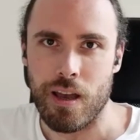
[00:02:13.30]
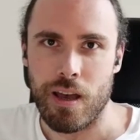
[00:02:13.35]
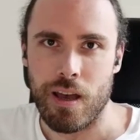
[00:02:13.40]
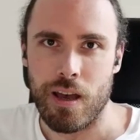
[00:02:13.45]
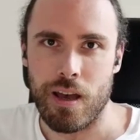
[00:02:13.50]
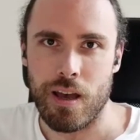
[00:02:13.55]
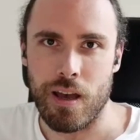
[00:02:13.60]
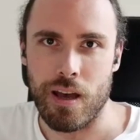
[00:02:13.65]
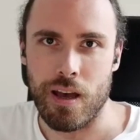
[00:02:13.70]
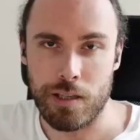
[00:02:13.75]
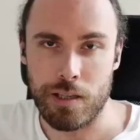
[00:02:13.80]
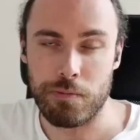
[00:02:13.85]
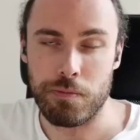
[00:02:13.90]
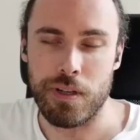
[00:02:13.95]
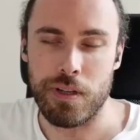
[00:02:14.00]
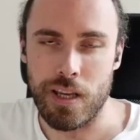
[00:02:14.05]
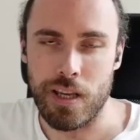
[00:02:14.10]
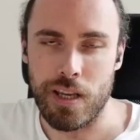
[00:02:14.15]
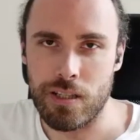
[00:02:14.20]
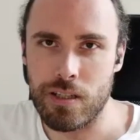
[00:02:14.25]

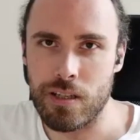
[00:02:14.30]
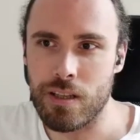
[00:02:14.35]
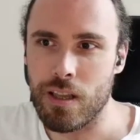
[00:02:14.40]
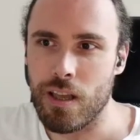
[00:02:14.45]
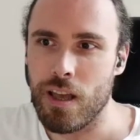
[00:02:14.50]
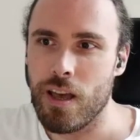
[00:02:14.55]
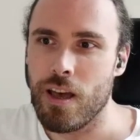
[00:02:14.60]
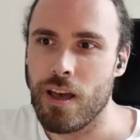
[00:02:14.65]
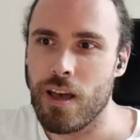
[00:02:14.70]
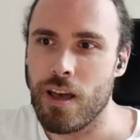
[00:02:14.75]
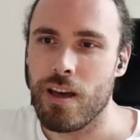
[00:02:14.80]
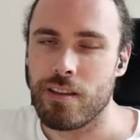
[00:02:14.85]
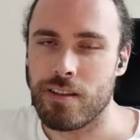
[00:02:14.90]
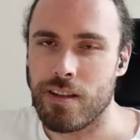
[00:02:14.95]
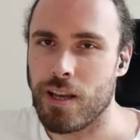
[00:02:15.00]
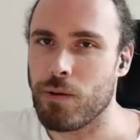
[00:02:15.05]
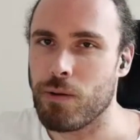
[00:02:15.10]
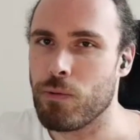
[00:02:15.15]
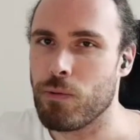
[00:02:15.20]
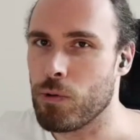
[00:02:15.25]
explanation.
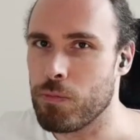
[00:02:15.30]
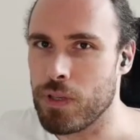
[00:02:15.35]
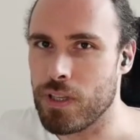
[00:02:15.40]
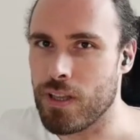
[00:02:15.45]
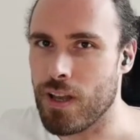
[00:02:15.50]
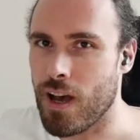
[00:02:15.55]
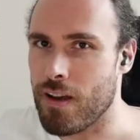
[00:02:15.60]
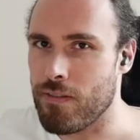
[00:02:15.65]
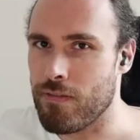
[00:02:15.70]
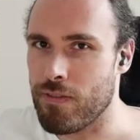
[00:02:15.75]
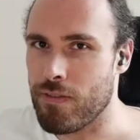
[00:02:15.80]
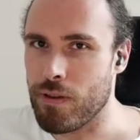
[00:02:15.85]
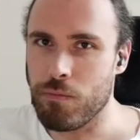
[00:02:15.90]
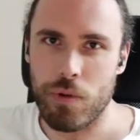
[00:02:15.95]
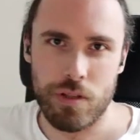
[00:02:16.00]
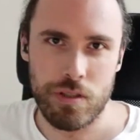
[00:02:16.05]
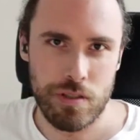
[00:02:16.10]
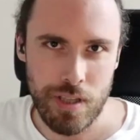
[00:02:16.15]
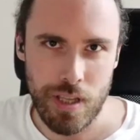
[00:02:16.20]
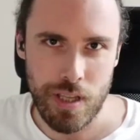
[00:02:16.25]
Today, we'll be diving
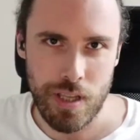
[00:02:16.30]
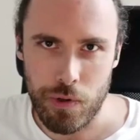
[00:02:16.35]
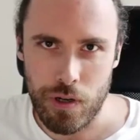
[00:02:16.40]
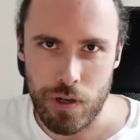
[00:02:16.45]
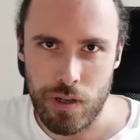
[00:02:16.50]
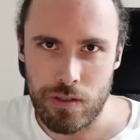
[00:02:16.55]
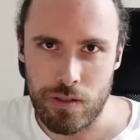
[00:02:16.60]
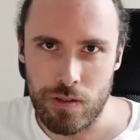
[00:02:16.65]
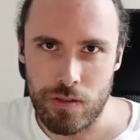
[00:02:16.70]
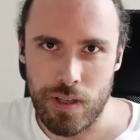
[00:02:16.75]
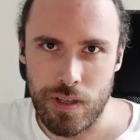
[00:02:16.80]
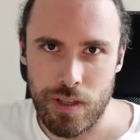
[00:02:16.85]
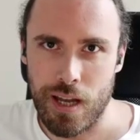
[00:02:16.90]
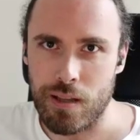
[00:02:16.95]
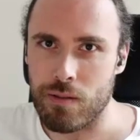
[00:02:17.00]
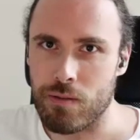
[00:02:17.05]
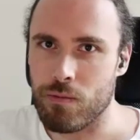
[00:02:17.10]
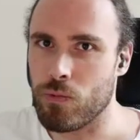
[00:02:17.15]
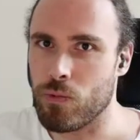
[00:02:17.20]
much deeper into that.